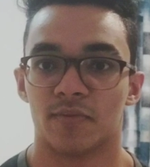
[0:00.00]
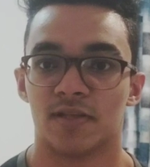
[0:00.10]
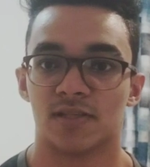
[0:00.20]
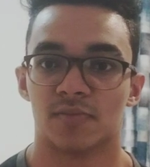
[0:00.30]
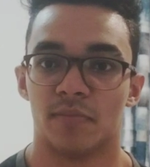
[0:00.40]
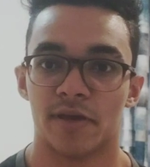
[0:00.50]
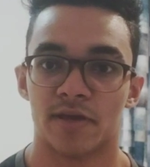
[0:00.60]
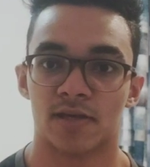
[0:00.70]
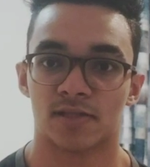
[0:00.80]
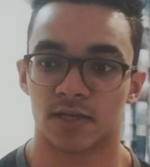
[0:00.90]
means
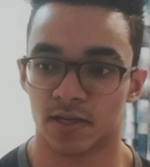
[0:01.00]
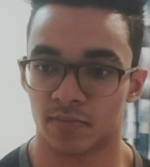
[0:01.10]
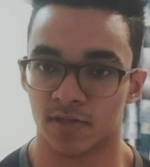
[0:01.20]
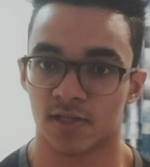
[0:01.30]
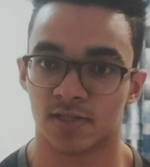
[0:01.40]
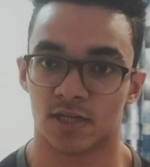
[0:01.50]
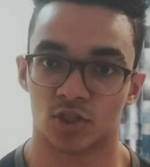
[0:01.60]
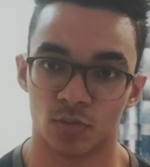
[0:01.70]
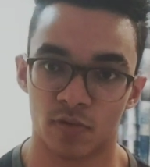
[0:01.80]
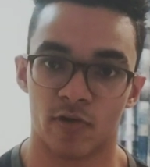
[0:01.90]
making certain muscles that
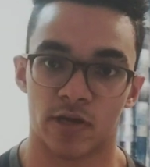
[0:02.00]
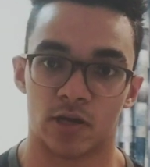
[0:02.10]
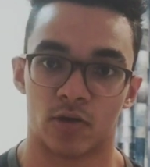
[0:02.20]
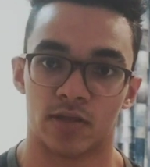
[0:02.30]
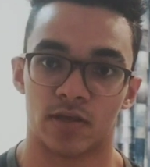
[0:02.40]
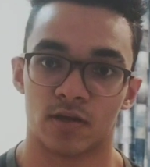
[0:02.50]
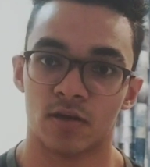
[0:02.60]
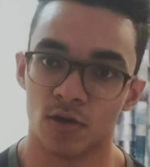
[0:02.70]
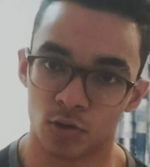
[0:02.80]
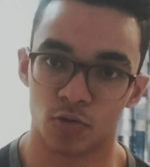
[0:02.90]
should be working together
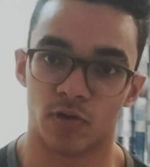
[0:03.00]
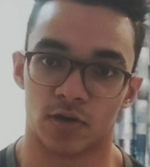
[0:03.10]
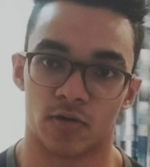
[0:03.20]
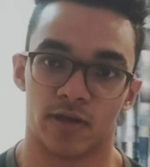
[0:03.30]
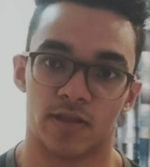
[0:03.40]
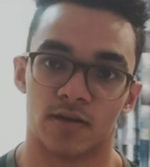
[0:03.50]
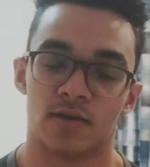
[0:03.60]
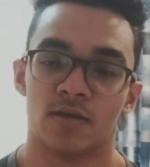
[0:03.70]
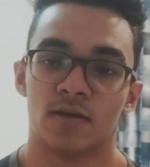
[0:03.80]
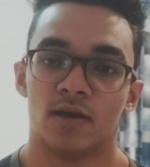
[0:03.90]
to work together,
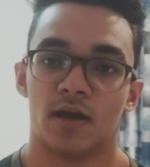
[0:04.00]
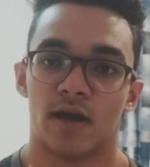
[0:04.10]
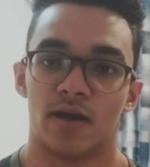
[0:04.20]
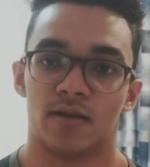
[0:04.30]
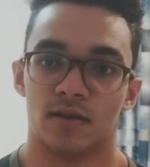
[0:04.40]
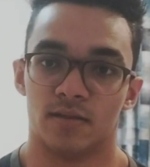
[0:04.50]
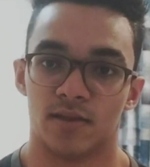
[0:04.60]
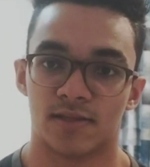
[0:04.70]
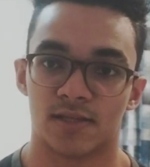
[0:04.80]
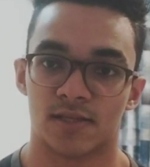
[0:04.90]
and
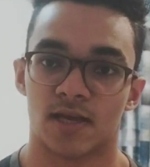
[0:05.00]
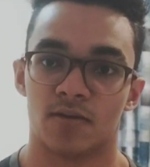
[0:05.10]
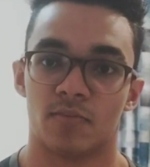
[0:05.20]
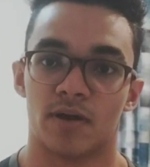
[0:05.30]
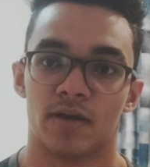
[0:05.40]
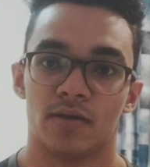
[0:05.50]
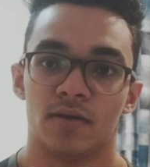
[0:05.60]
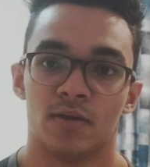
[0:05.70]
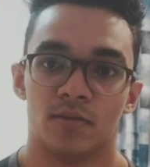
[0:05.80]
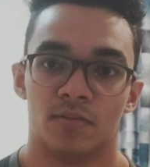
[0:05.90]
this is done by
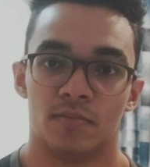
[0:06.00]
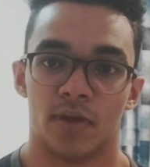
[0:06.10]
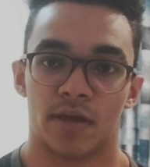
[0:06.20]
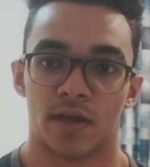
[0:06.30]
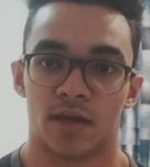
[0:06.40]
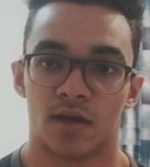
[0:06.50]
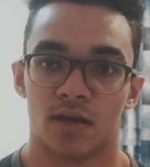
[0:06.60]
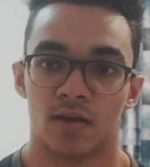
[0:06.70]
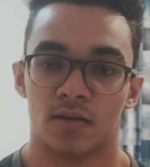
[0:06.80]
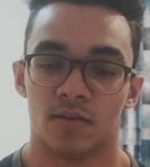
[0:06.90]
making
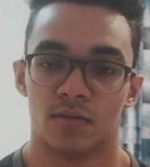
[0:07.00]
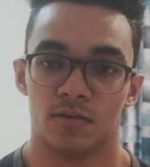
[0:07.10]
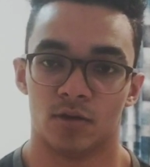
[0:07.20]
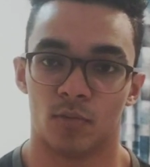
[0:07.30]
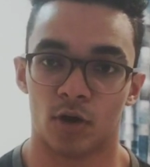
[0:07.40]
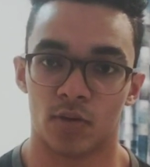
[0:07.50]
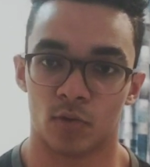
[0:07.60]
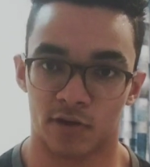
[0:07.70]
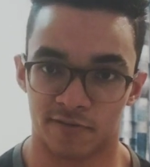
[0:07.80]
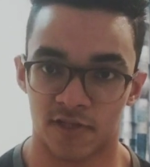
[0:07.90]
your body
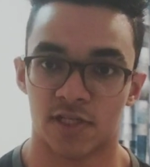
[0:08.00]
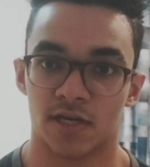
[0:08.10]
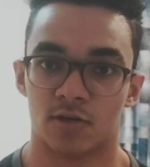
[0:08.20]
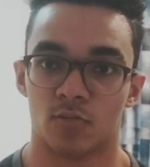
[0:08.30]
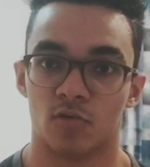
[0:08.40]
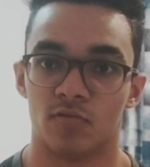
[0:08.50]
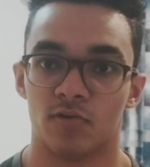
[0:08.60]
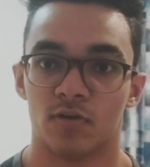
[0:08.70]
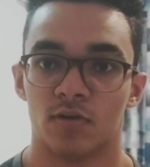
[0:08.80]
more efficient to move,